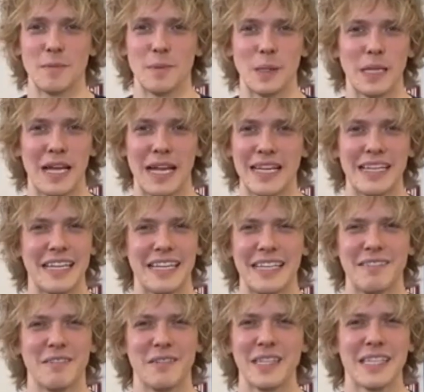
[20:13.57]
but
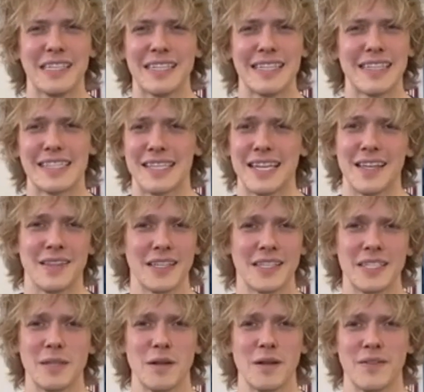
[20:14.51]
it really didn't sound like
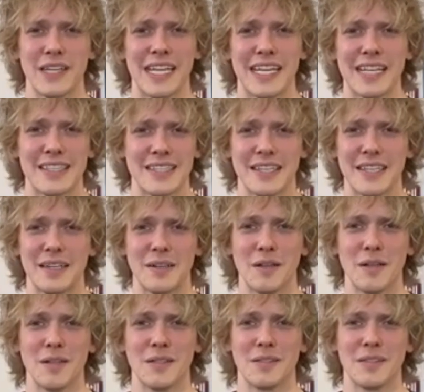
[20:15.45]
Dear Evan Hansen at
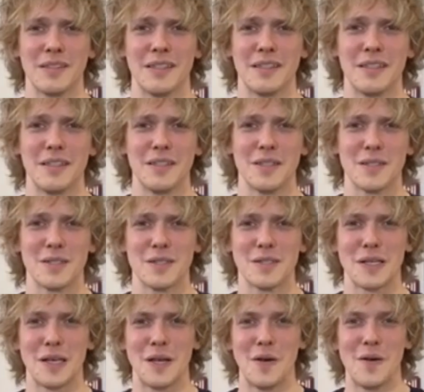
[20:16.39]
all.
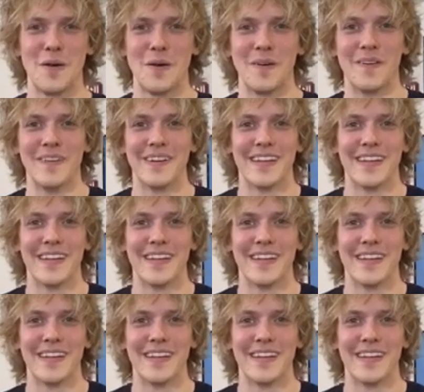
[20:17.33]
So, are